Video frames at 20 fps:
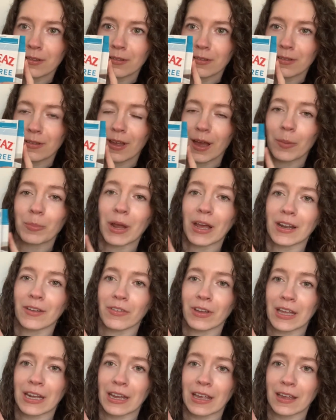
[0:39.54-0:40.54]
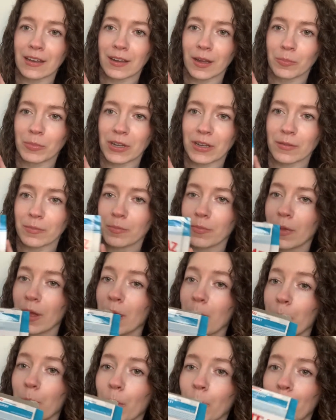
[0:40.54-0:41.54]
I'm not even gonna attempt it.
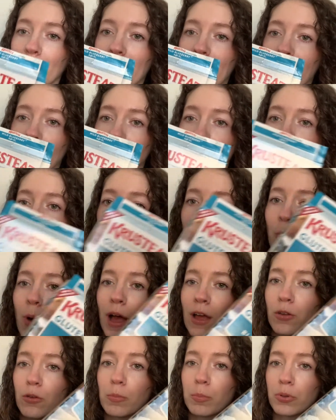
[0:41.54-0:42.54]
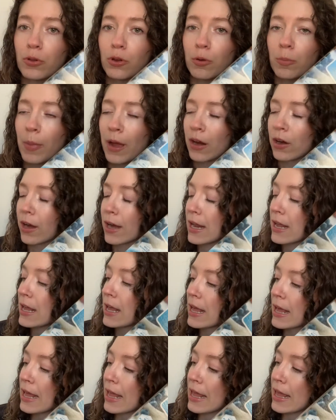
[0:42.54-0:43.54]
But we have the wild blueberry
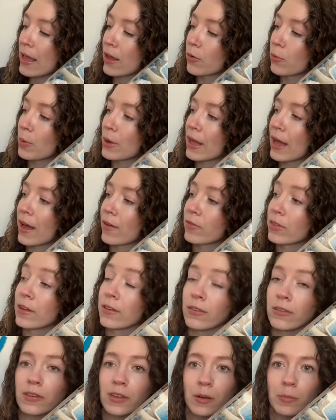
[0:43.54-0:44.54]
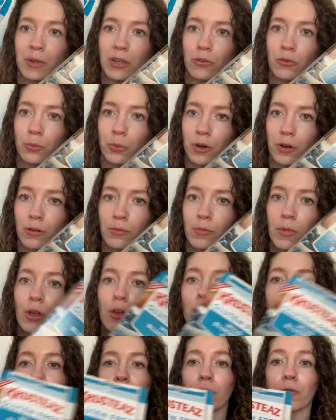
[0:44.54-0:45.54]
and we have the cinnamon swirl.
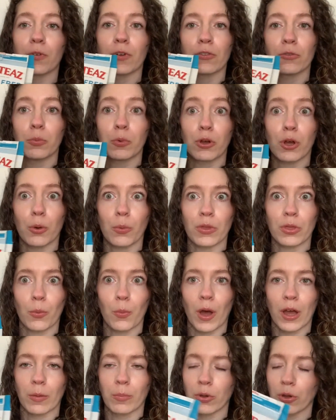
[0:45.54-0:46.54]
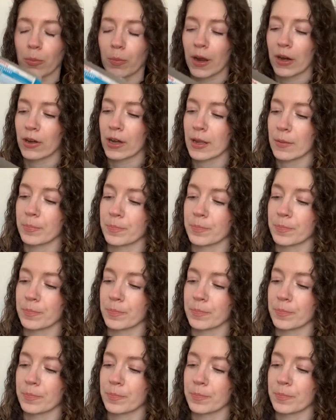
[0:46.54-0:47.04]
So first we'll go with the wild blueberry.